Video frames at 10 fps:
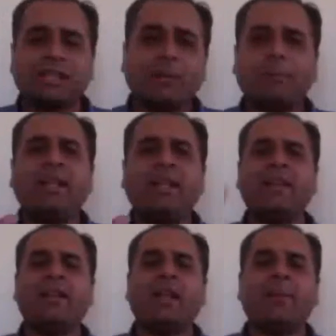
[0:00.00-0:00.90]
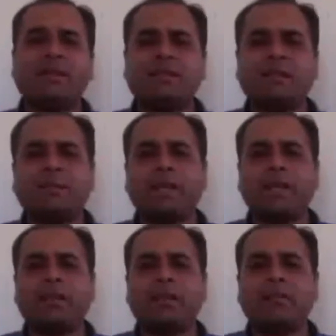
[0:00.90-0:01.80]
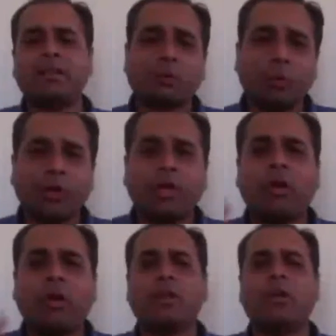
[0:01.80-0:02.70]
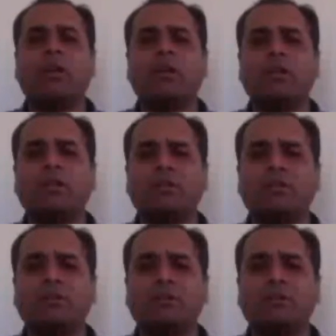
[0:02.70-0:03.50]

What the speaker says: She complains and laments this pain which is going on and on.